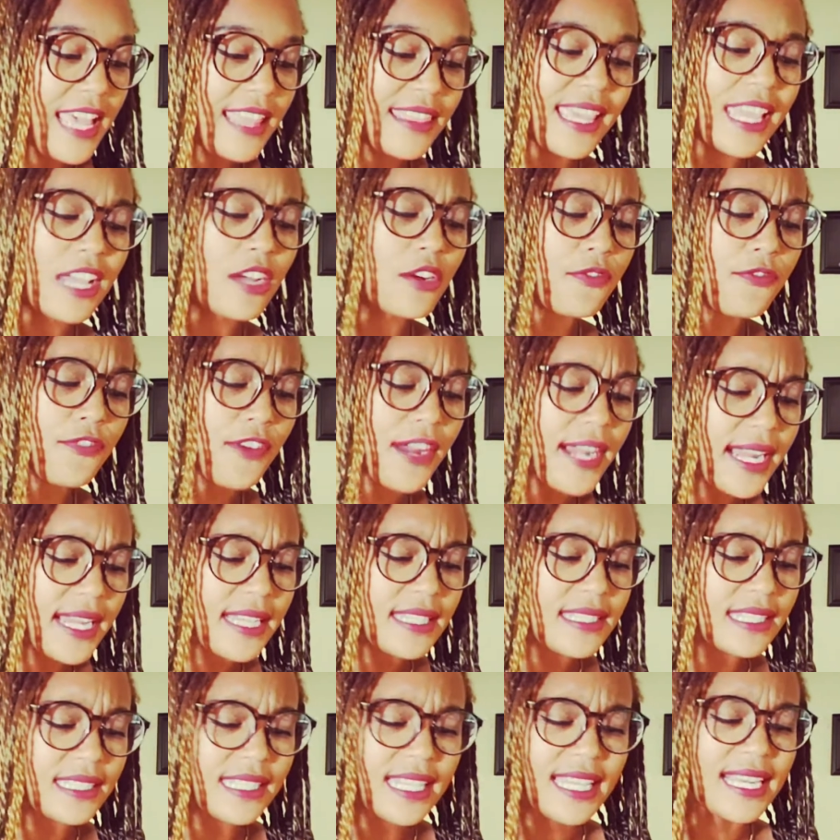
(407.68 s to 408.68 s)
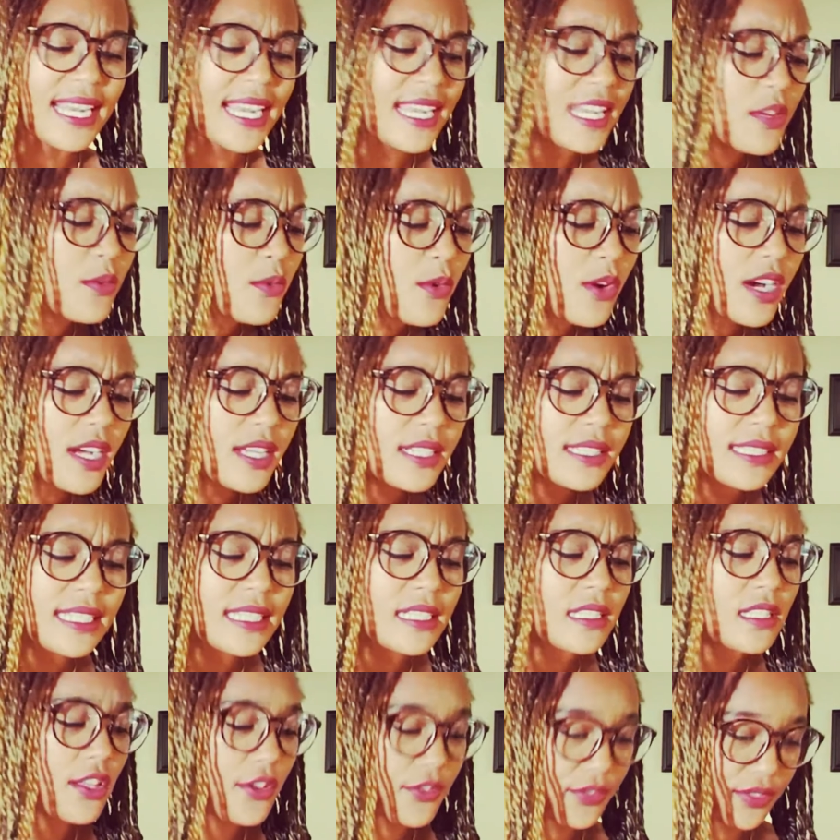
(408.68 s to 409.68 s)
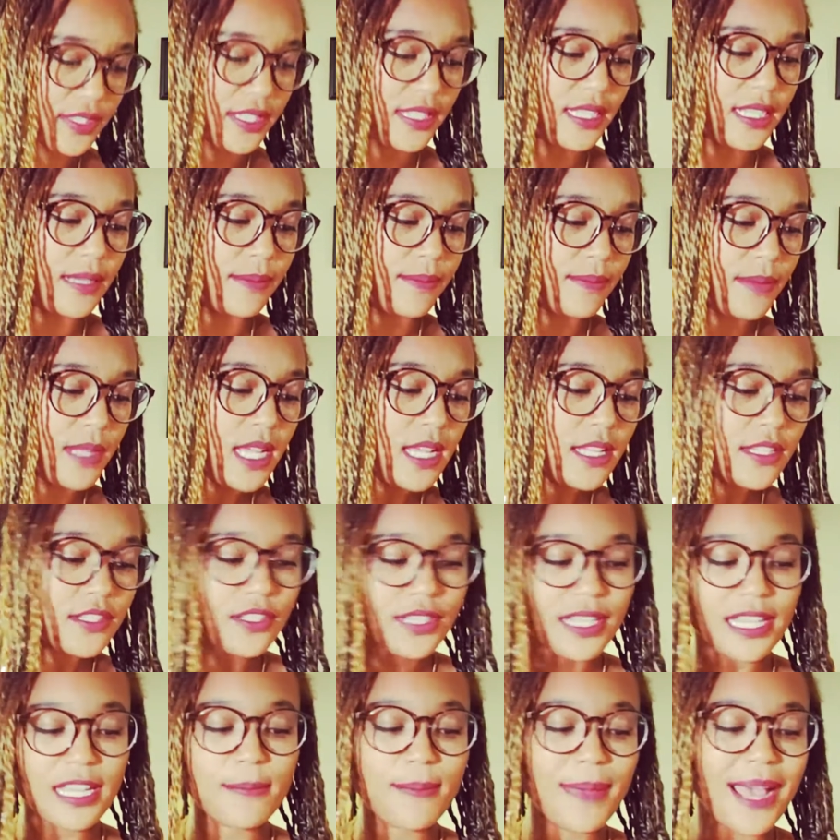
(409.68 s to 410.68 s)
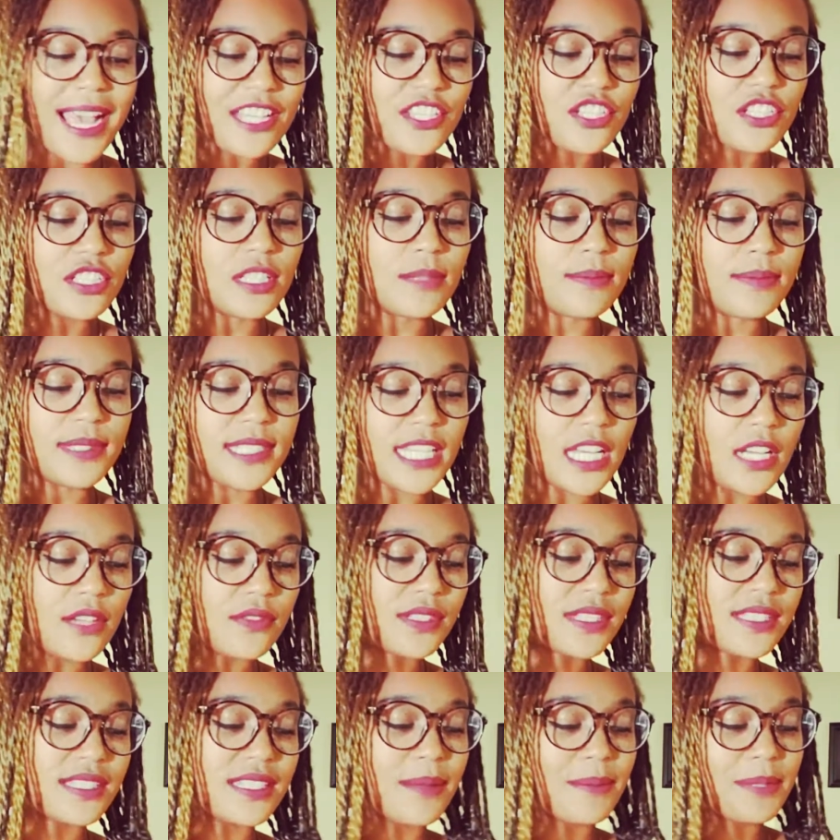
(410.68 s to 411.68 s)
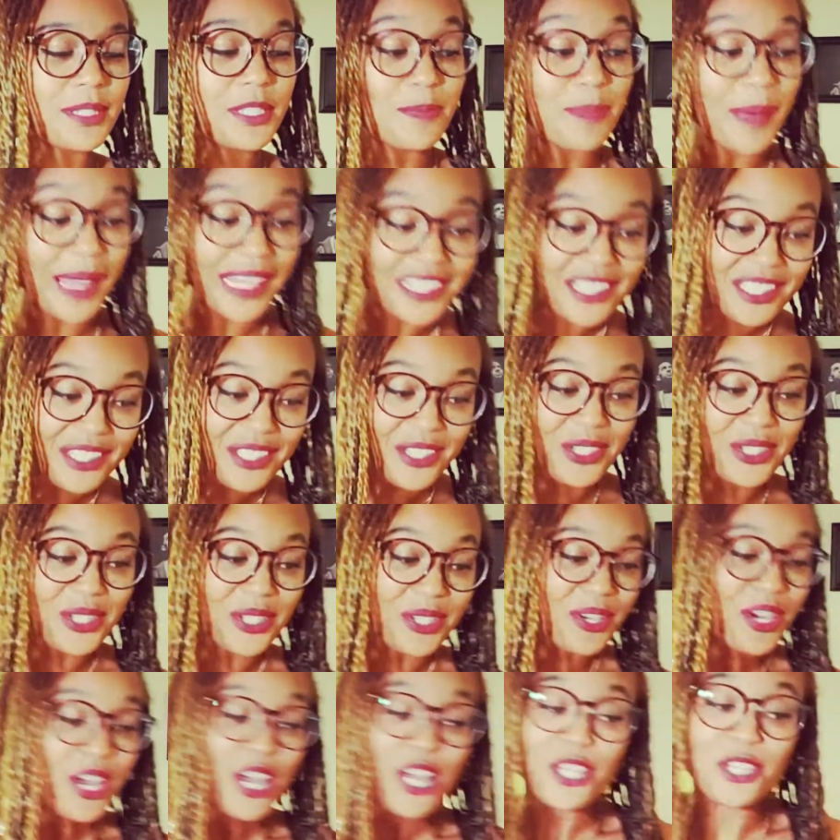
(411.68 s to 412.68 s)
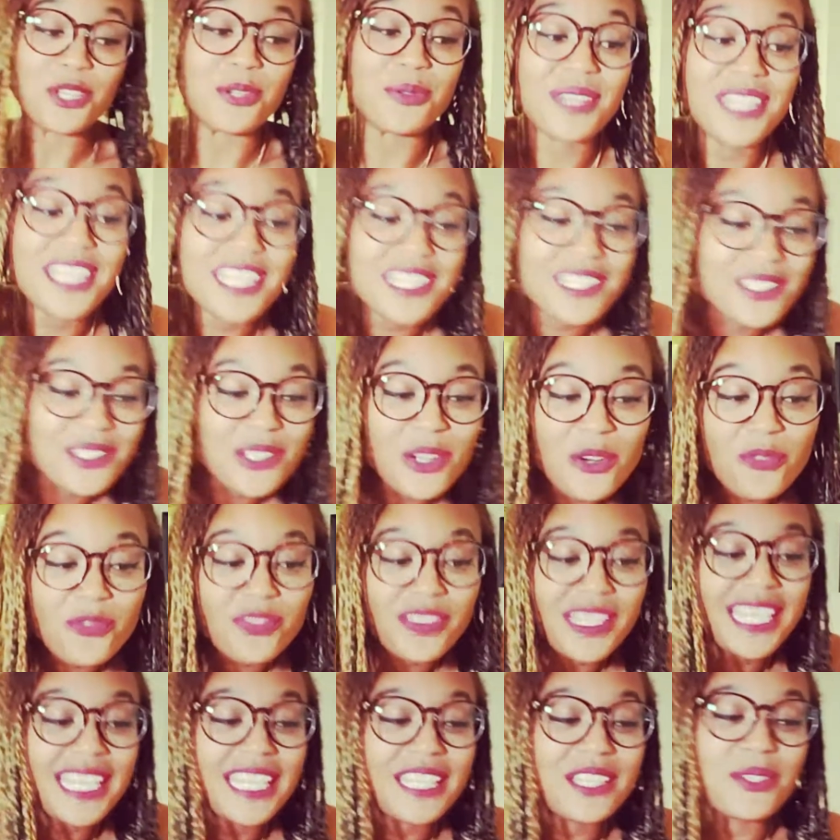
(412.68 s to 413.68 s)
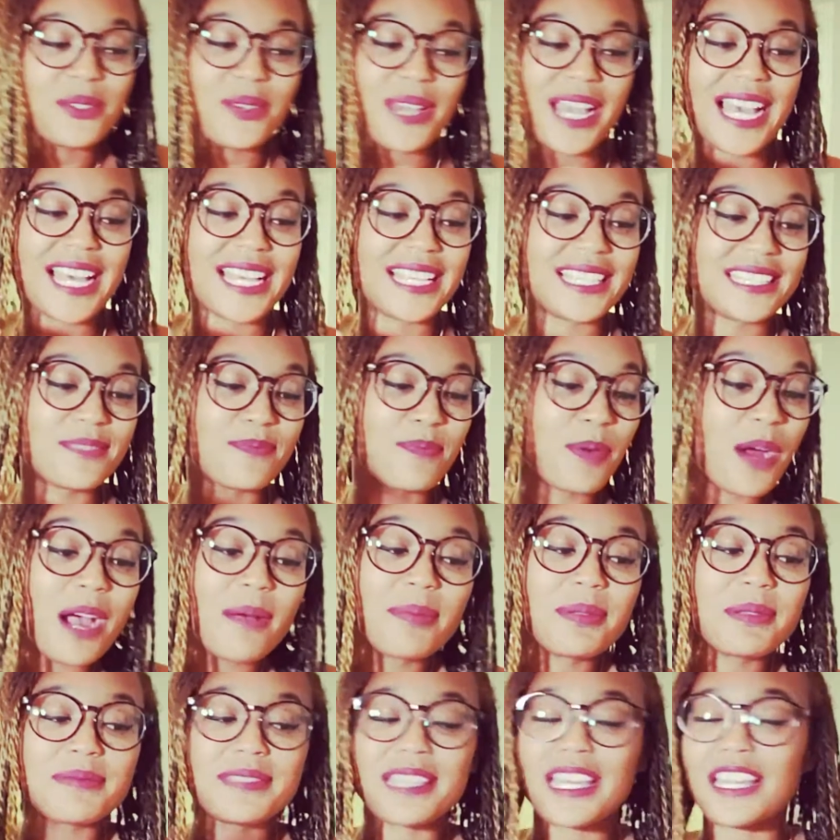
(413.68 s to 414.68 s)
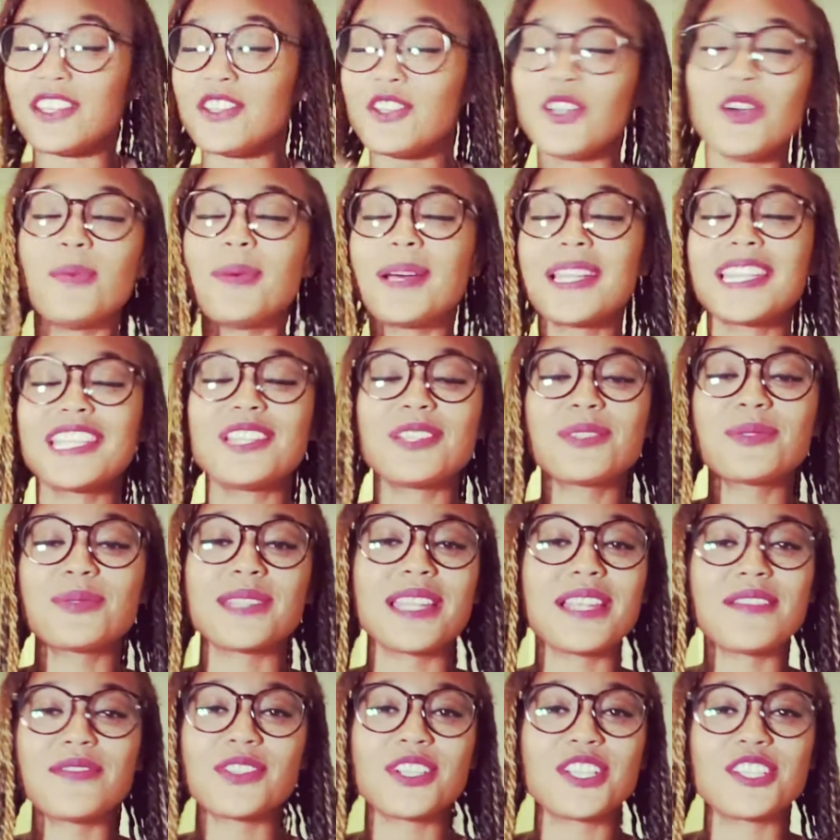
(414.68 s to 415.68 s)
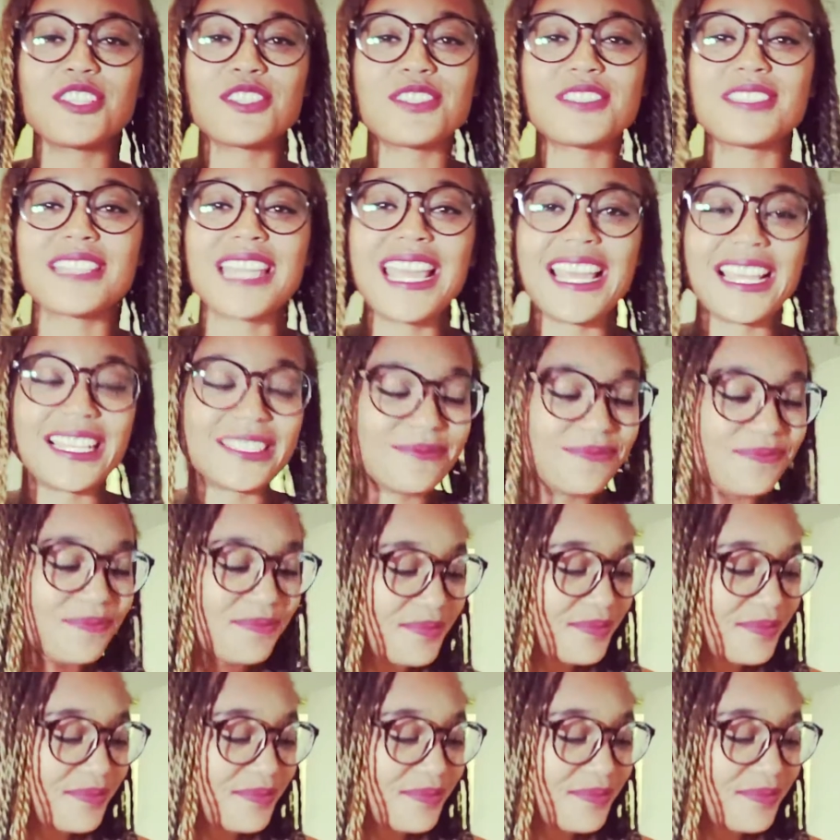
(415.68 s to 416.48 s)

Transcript: They are afraid to let anyone get close to them, so they imagine themselves as some spectacle, unique snowflake who has problems that nobody else would ever understand.